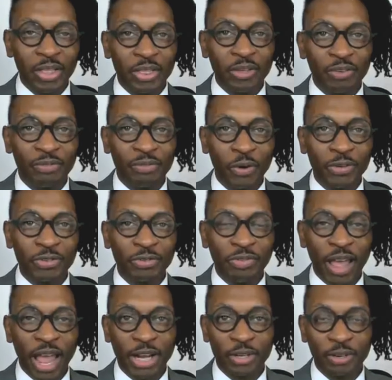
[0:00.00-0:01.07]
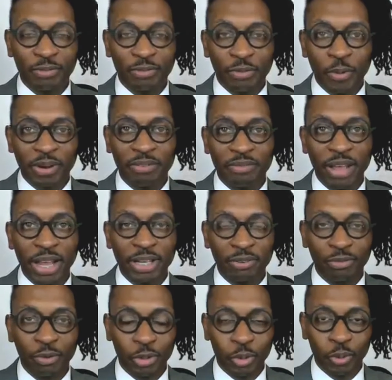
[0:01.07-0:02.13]
The first factor for effective
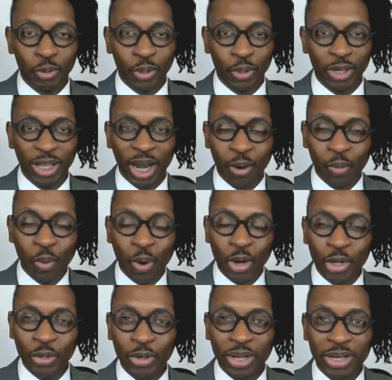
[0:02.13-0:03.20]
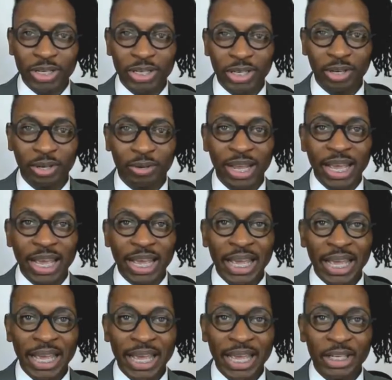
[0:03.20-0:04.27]
virtual learning that I want you to consider
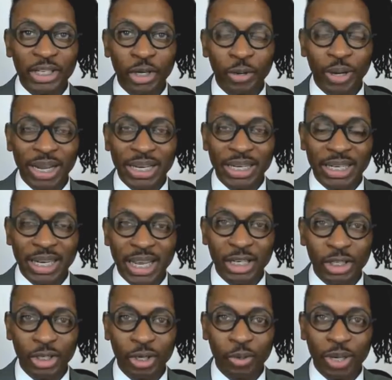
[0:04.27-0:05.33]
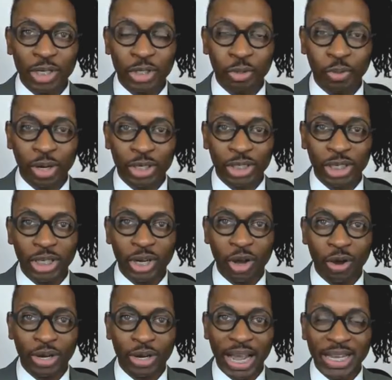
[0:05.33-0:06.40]
is your intentional instruction
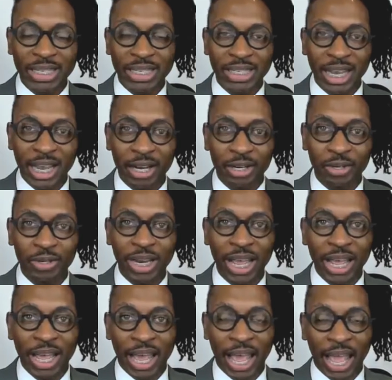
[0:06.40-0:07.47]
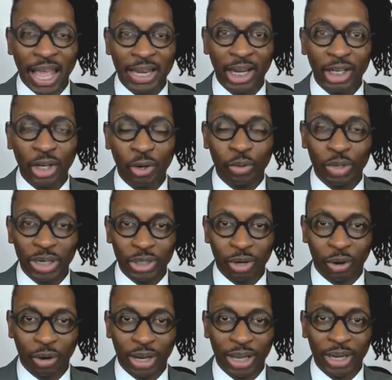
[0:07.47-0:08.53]
on a standard and a learning
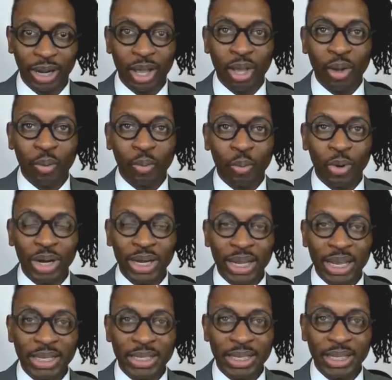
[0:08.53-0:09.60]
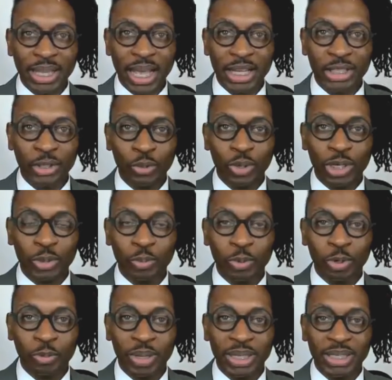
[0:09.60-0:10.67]
target. What is it that students
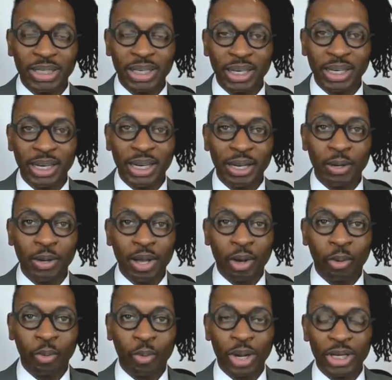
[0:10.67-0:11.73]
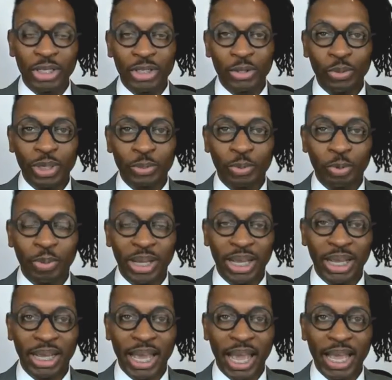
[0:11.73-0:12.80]
will be studying? What students will be
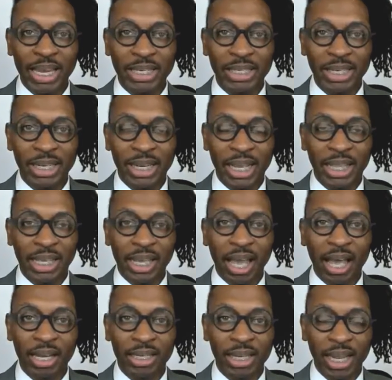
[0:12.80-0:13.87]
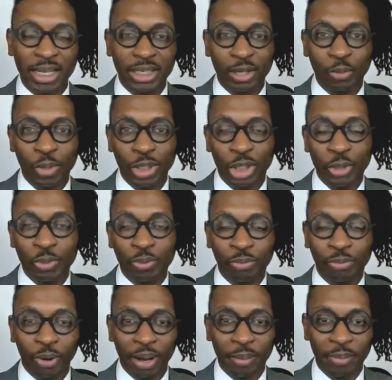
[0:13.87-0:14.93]
engaged in the context in which you will
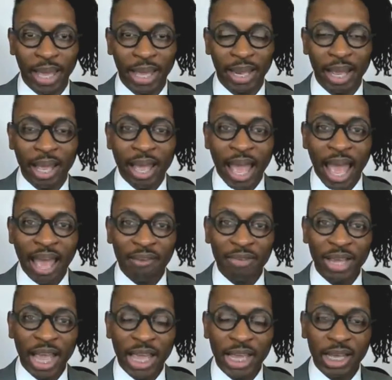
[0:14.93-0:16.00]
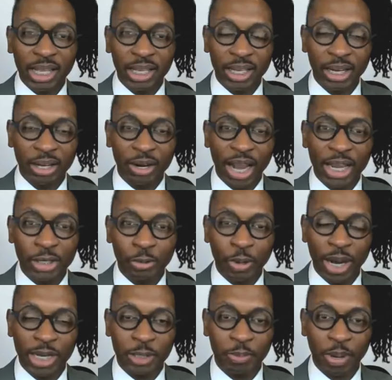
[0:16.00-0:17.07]
frame that? Having a clear and
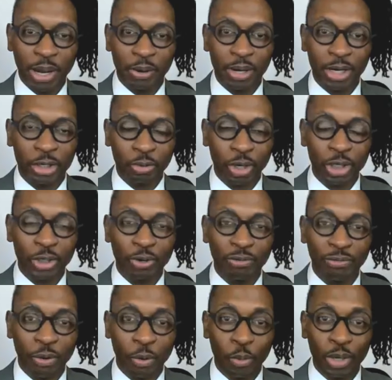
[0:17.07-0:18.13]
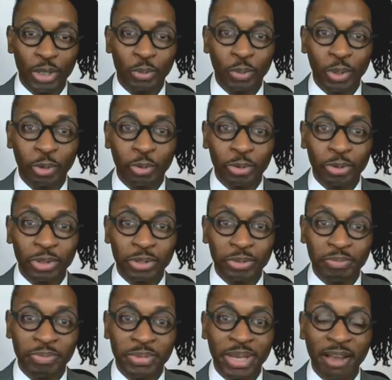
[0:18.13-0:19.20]
transparent instructional focus will
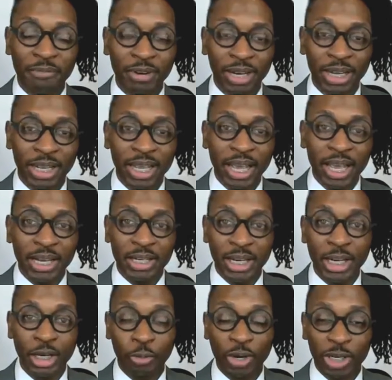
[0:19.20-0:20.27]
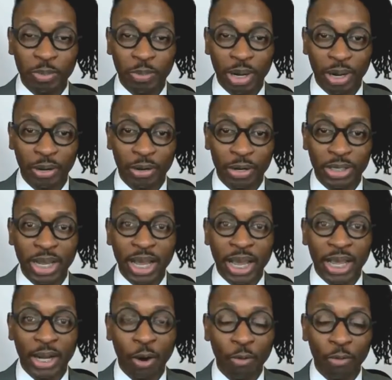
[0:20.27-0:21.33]
definitely decrease barriers
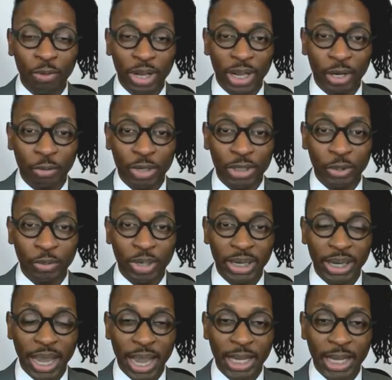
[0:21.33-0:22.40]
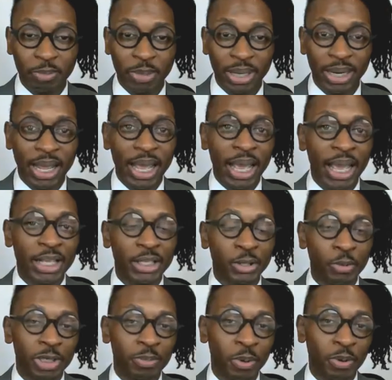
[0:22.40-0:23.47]
and hopefully increase student engagement and
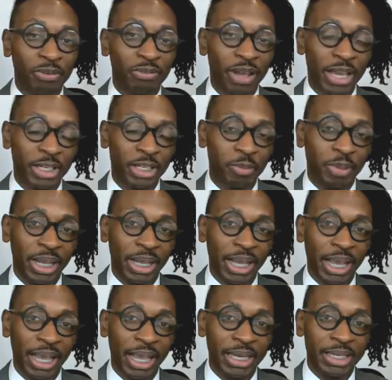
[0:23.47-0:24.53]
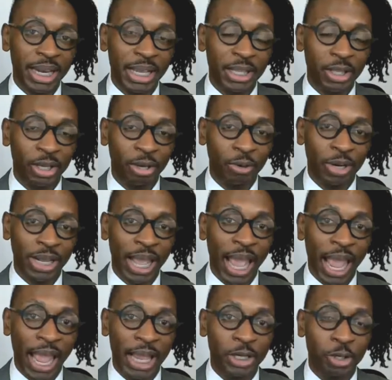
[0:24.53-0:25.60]
students' motivation to be engaged in the learning
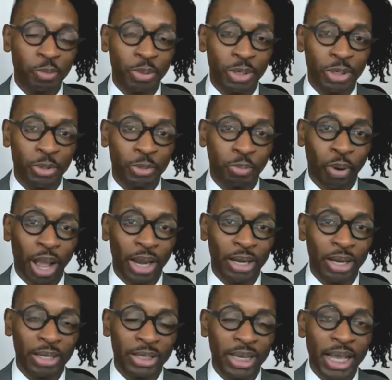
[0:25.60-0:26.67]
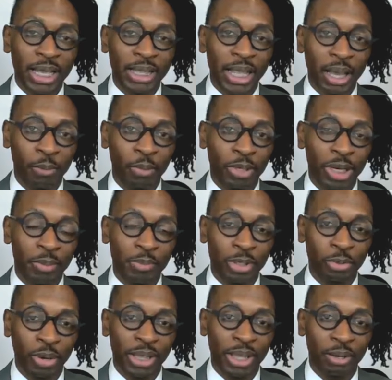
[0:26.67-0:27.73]
and to produce products that will
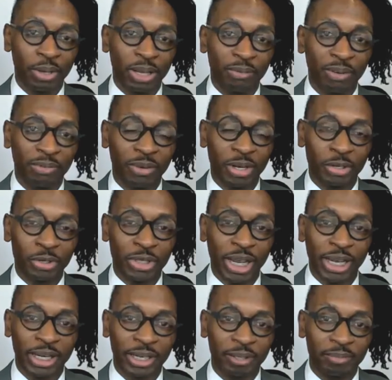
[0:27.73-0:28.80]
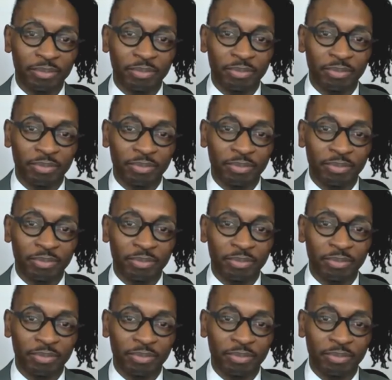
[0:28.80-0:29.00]
demonstrate their level of understanding.